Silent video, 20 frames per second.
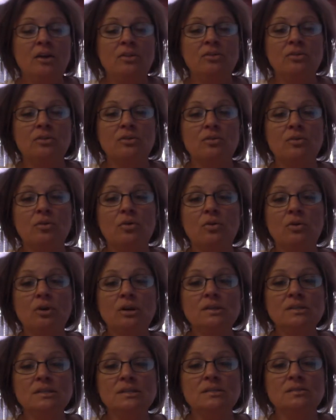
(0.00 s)
The
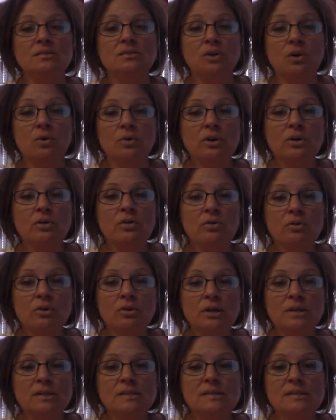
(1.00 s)
lower
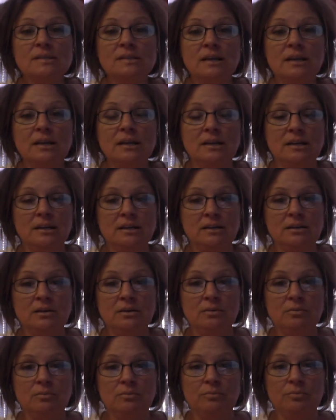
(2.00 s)
courts in
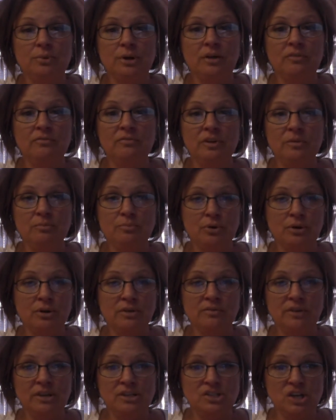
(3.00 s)
Brown v. Board
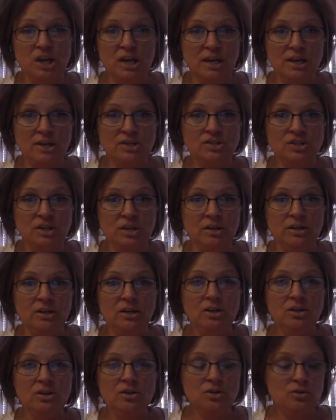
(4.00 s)
of
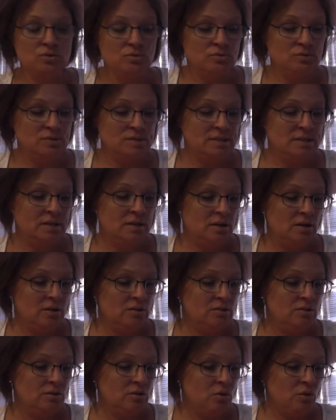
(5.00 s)
Education used
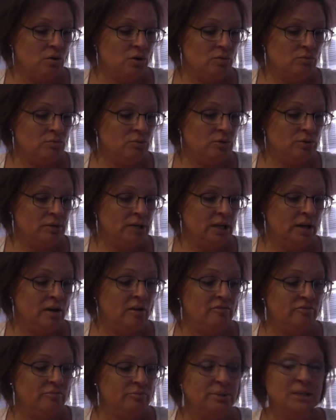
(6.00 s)
the court ruling
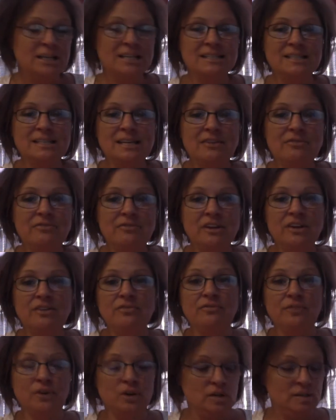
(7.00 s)
of Plessy v.
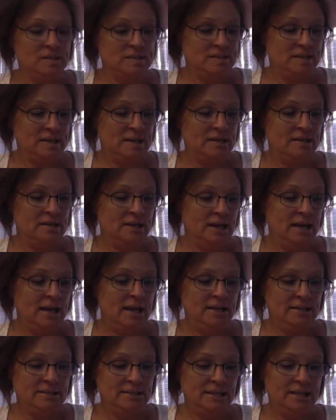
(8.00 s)
Ferguson,
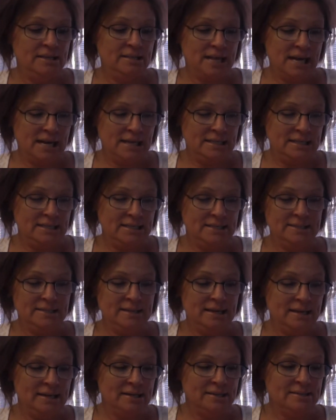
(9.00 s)

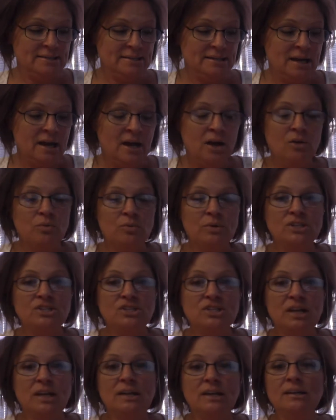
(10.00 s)
1896, which
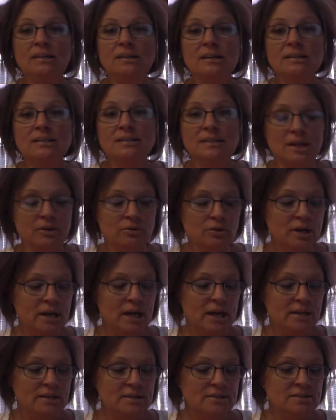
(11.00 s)
stated that
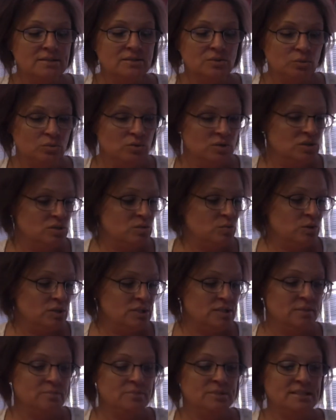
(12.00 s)
segregated schools were
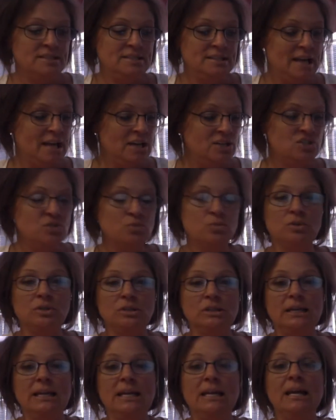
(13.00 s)

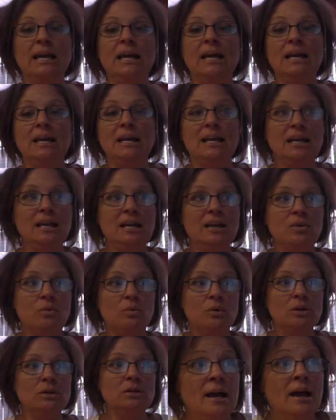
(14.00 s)
substantially
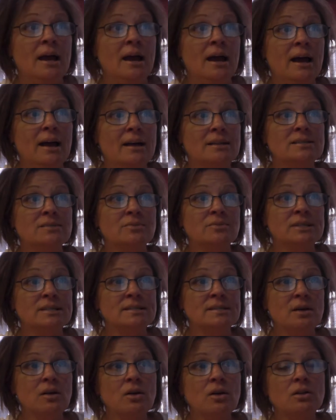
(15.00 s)
equal. As a
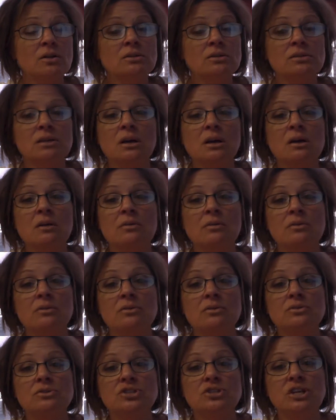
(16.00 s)
result,
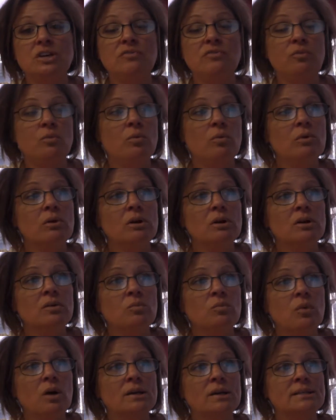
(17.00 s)
Chief
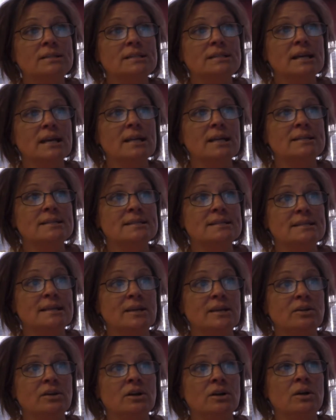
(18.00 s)
Warren wanted to
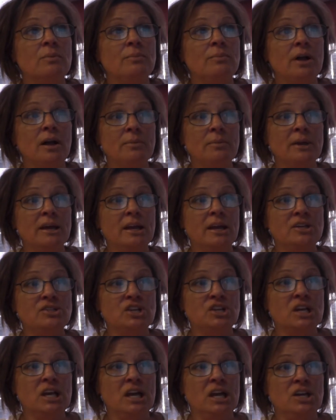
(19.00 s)
consider public
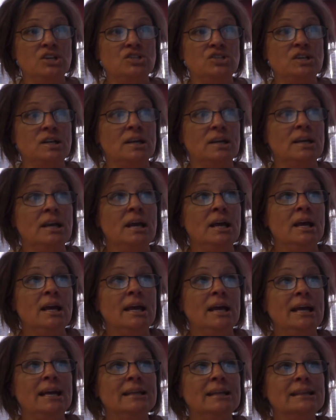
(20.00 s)
education
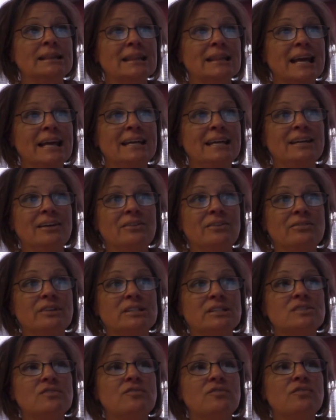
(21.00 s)
in light of
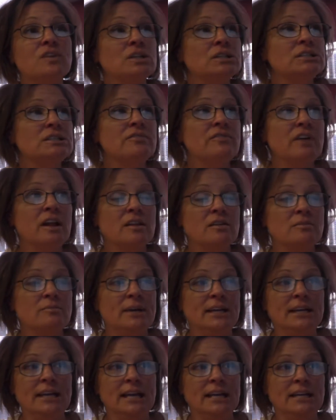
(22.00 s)
its full
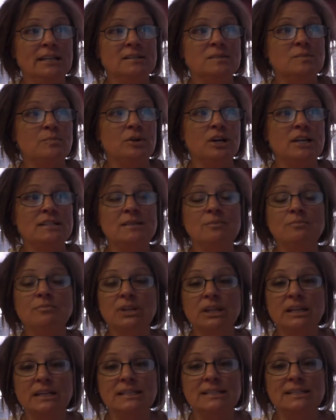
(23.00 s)
development and its present
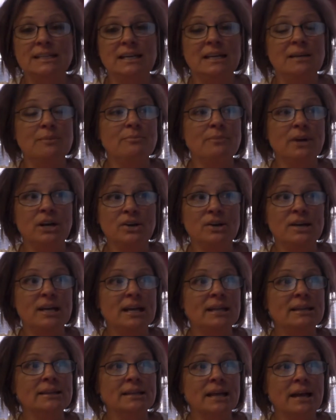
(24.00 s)
place in
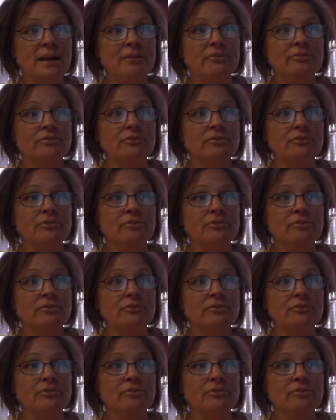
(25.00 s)
American life